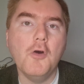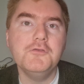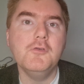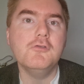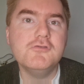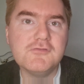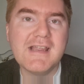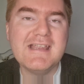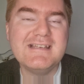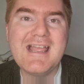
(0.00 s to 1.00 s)
on your
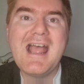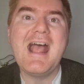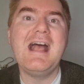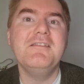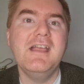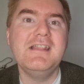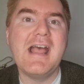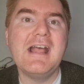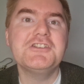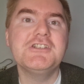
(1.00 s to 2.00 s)
grade, and then
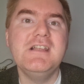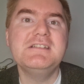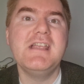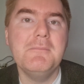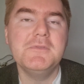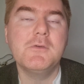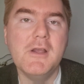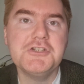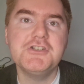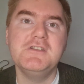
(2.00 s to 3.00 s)
actually attempt the
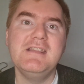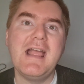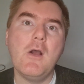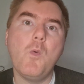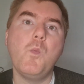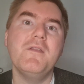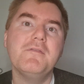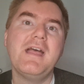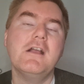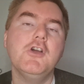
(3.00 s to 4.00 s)
question now
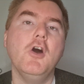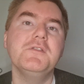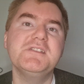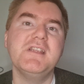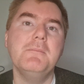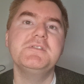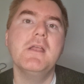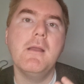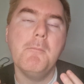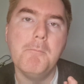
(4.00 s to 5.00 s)
with that
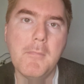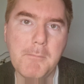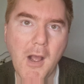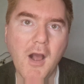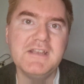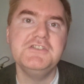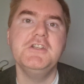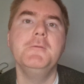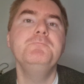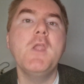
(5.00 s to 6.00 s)
concept
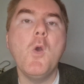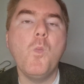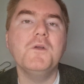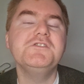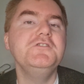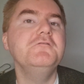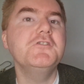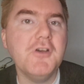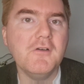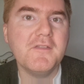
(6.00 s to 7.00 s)
behind you. Once
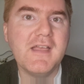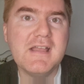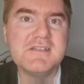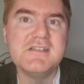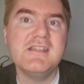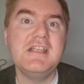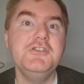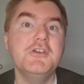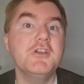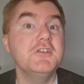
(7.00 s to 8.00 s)
you've got that,
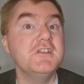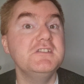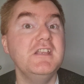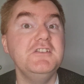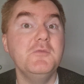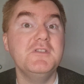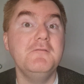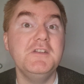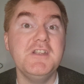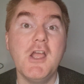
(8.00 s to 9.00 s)
then you can continue with the
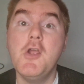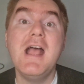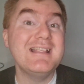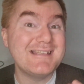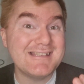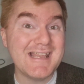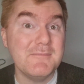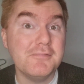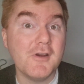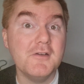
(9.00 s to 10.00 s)
video.
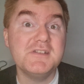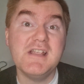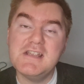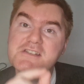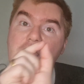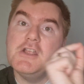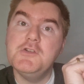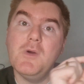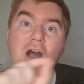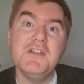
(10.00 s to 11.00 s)
Same process,
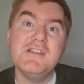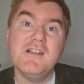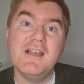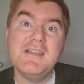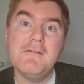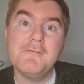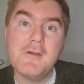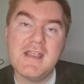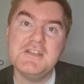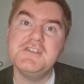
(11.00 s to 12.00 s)
you underline that
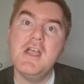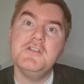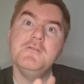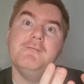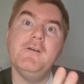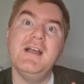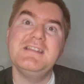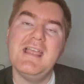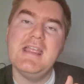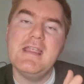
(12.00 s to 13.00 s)
phrase, you
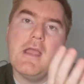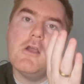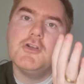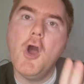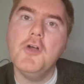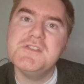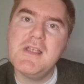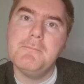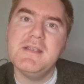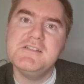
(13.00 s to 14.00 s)
find a
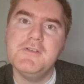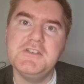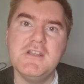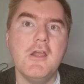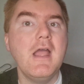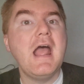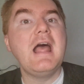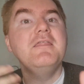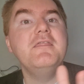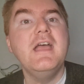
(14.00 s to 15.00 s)
concept-based video,
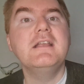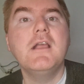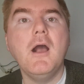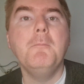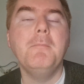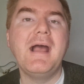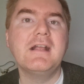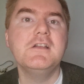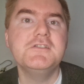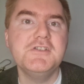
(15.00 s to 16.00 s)
and then come
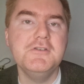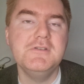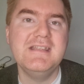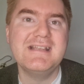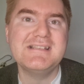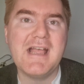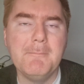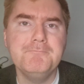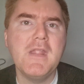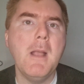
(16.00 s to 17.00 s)
back to the
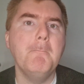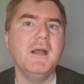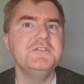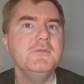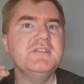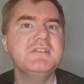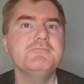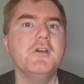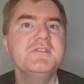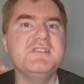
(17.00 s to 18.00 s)
exam. By doing this
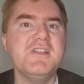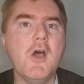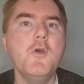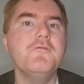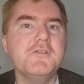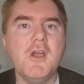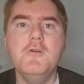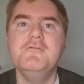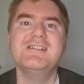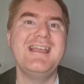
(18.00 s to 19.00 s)
process over and
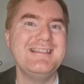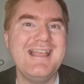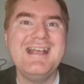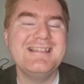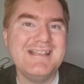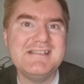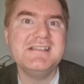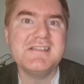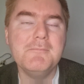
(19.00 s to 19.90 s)
over again, this is